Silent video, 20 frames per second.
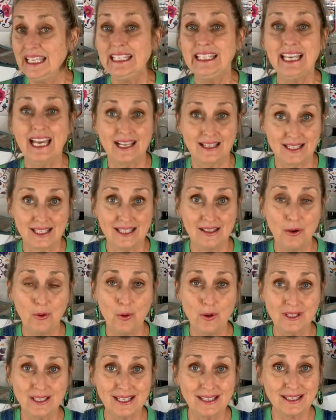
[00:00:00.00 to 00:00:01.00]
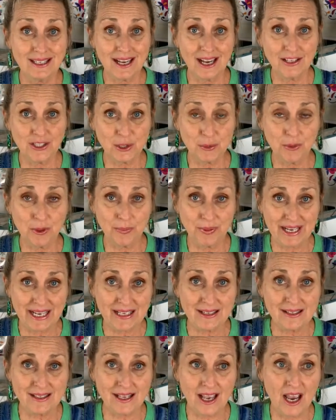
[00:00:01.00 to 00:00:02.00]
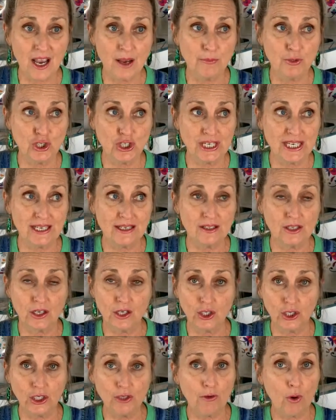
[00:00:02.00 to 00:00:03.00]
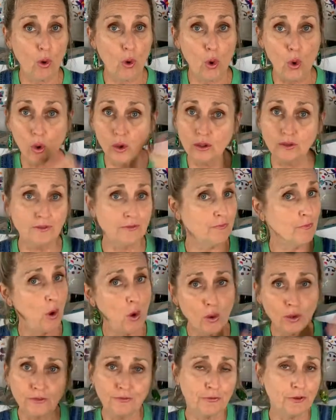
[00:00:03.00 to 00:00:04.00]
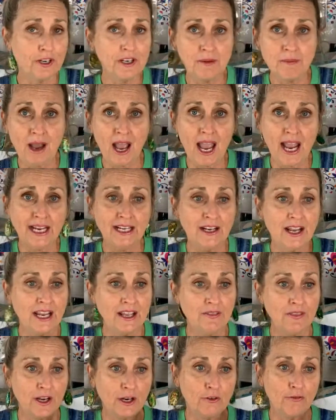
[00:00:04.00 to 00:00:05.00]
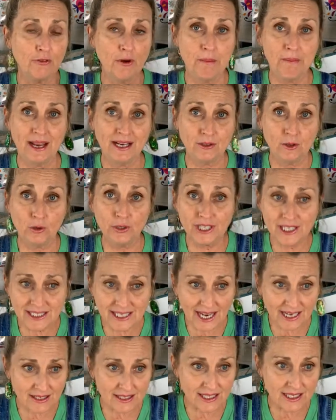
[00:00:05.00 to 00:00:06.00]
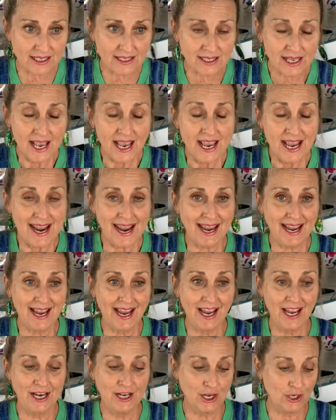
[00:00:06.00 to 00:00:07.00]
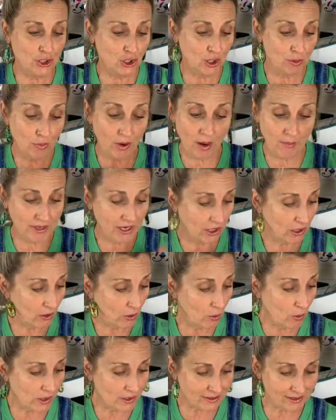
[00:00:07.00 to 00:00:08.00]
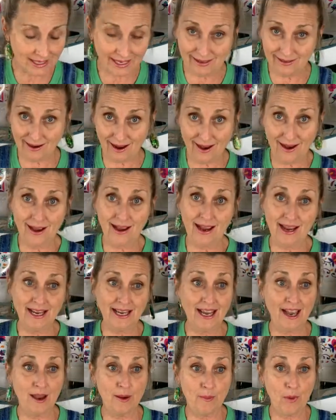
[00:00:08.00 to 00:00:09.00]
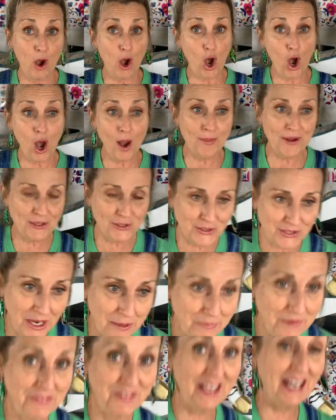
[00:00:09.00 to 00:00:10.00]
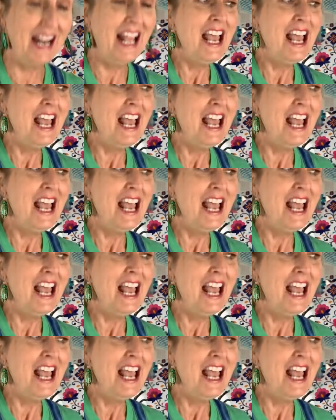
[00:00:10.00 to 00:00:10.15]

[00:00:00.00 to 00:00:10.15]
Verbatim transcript: Yes, the horse is a customer piece. Um, mm. she is a good old old friend of mine, and they're from Magnolia, Texas. And she brought me her horse, and I am almost done with it.